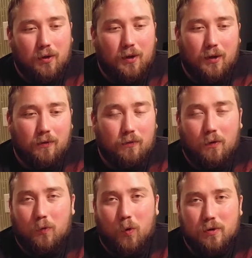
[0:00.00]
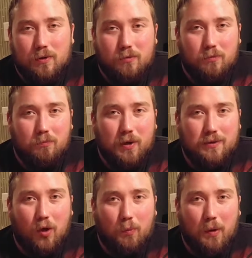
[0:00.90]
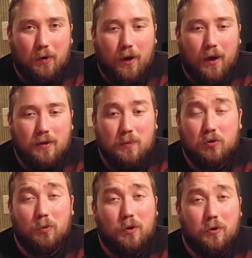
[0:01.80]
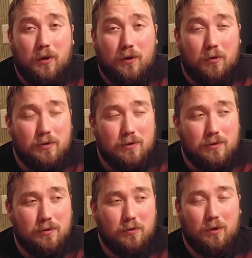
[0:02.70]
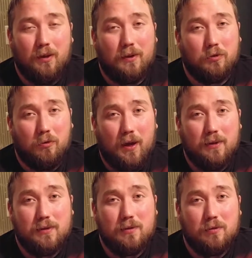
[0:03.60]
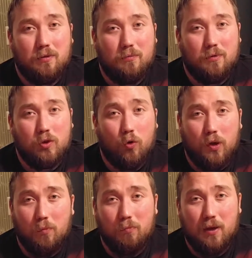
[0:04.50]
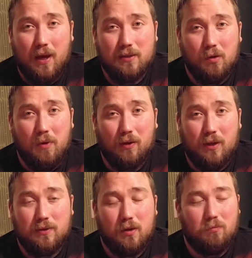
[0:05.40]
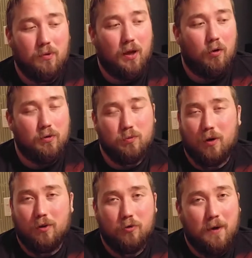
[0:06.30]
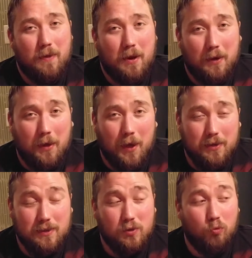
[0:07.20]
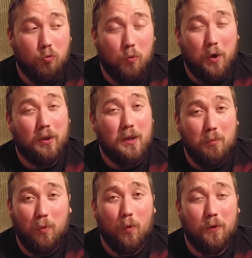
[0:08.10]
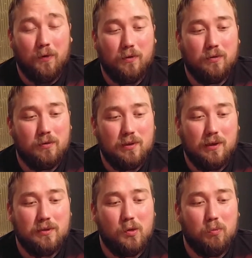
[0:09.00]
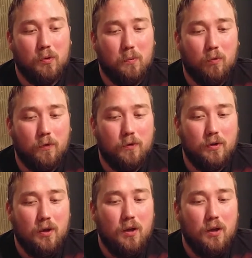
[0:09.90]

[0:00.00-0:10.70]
Of course, big salt, pepper guy, especially when you're in ketosis, electrolytes, sodium, potassium, magnesium. I always want to drive that in, guys. It's really important. It's like super important.